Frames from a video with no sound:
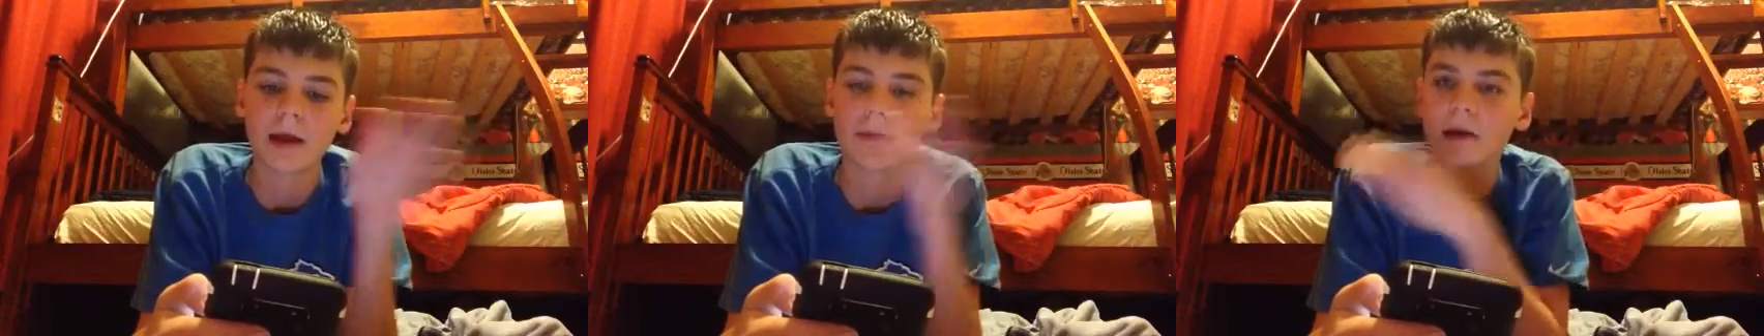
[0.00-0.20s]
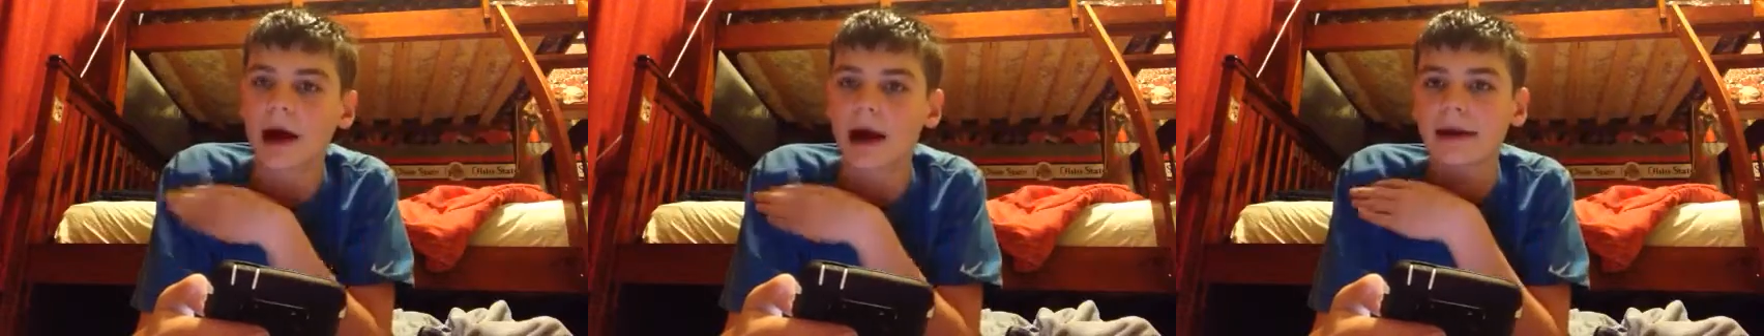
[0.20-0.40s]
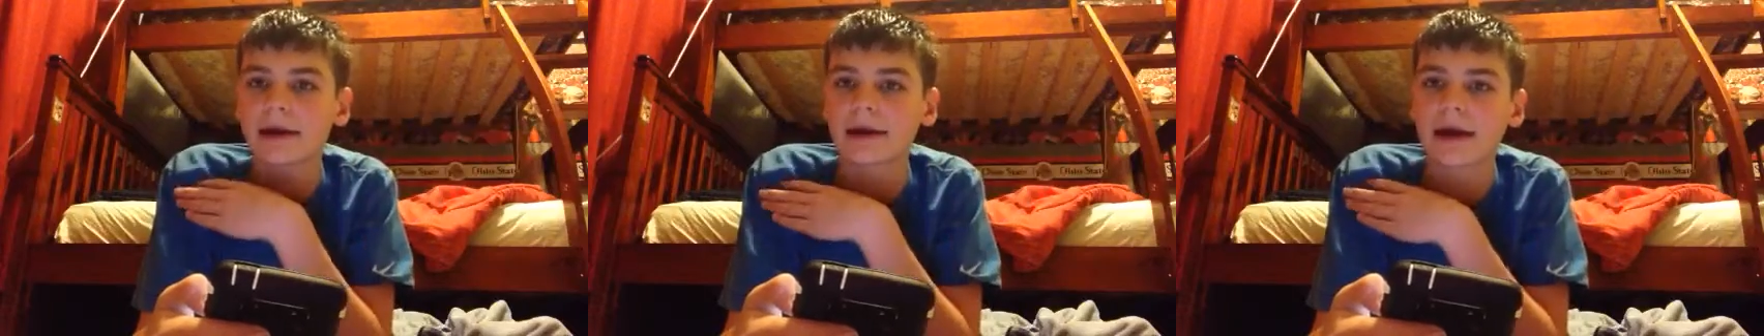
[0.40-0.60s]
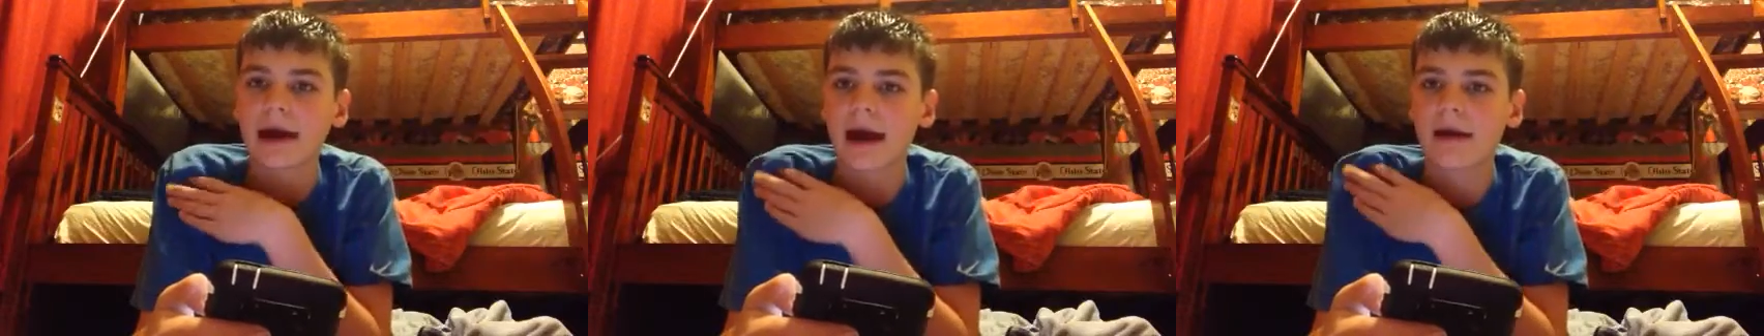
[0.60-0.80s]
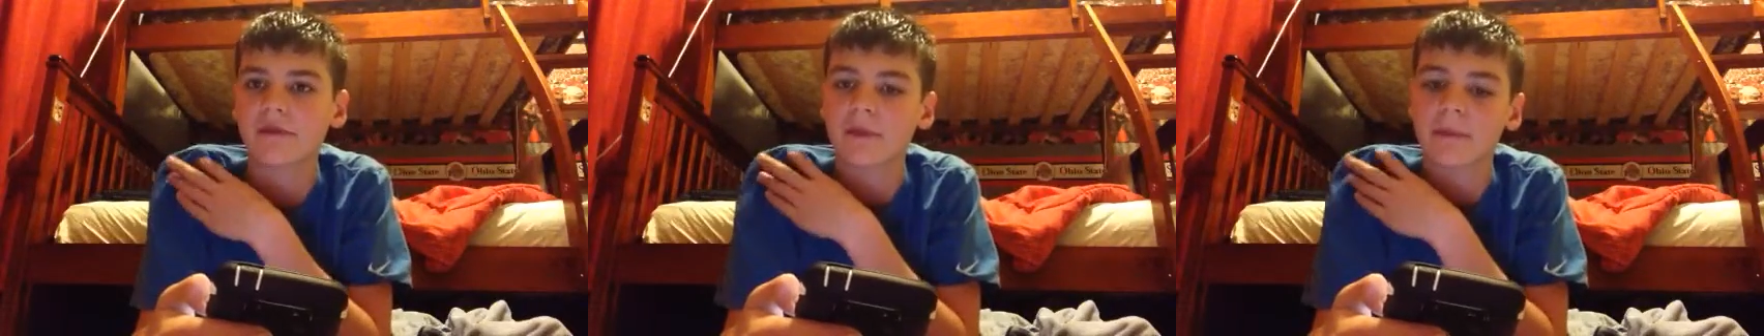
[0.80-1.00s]
but I didn't
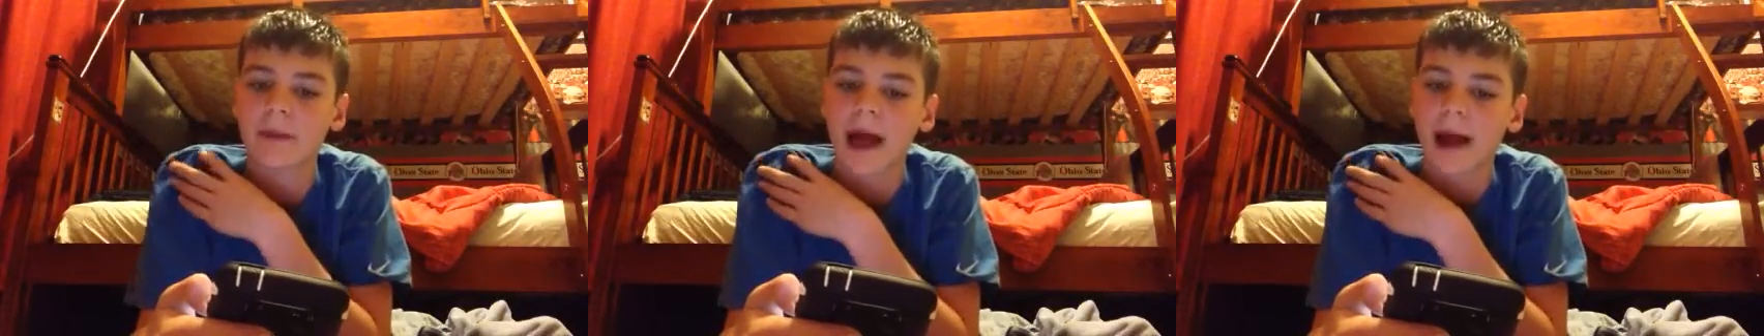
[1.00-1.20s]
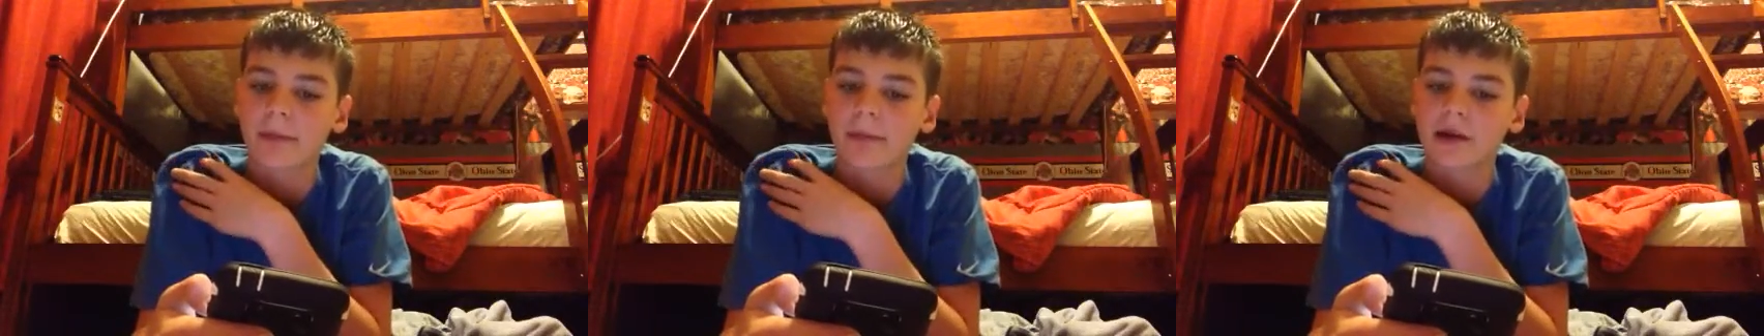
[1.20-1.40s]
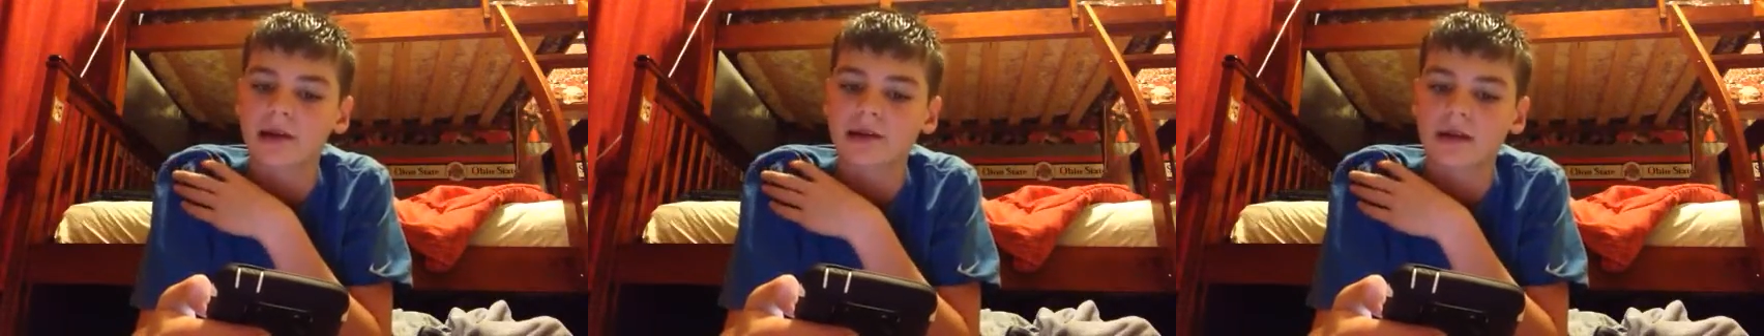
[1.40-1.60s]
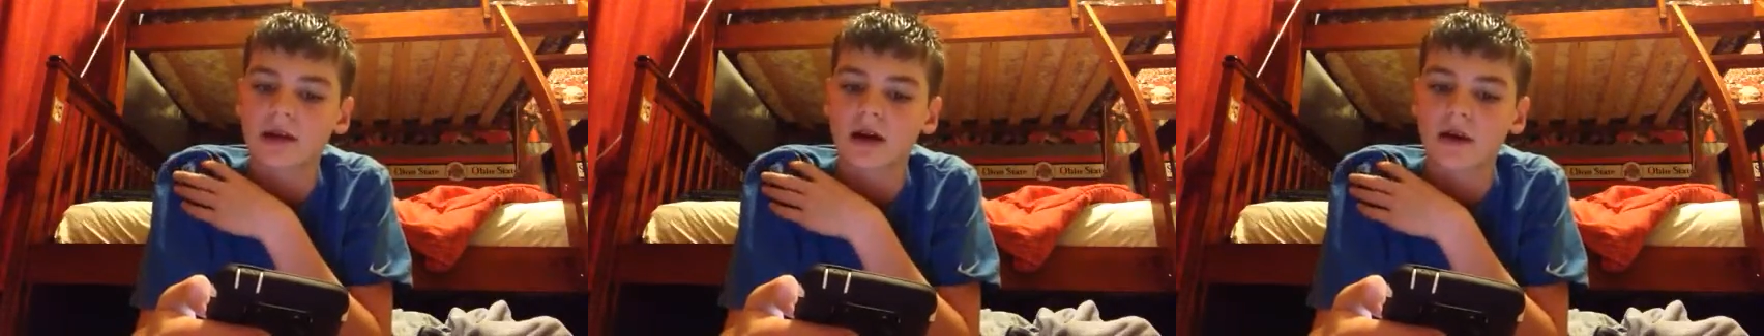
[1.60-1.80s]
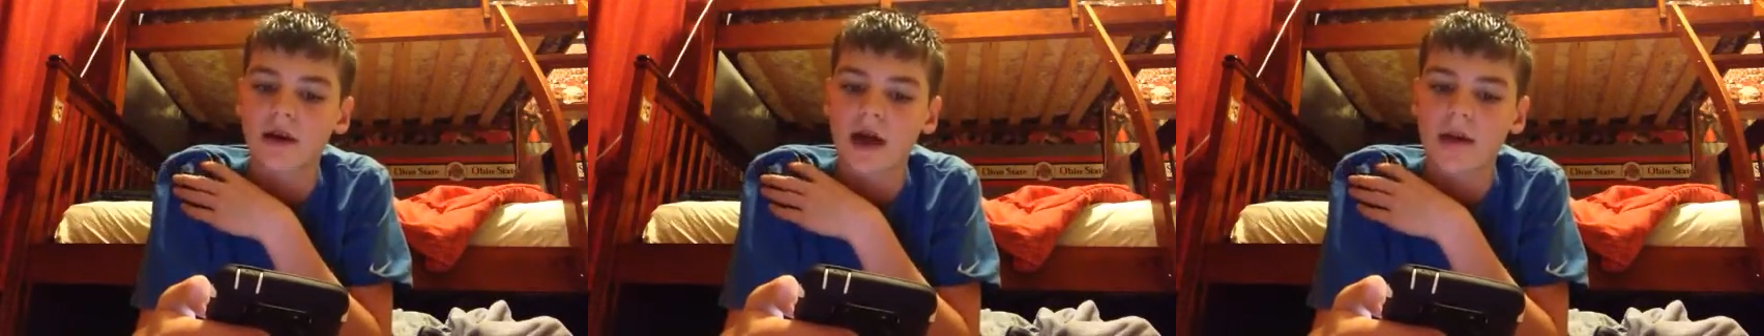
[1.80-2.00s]
have the back brace and
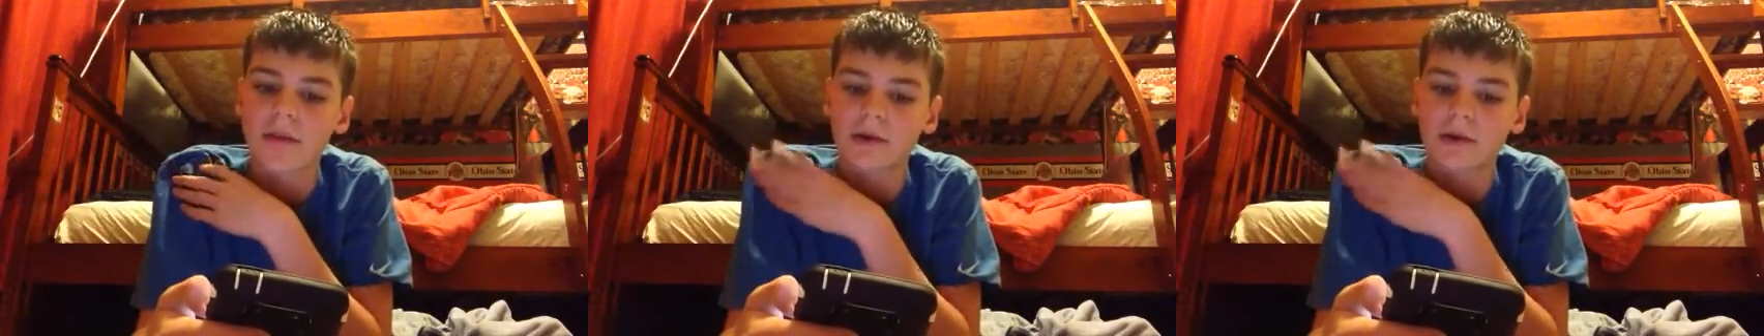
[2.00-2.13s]
all that.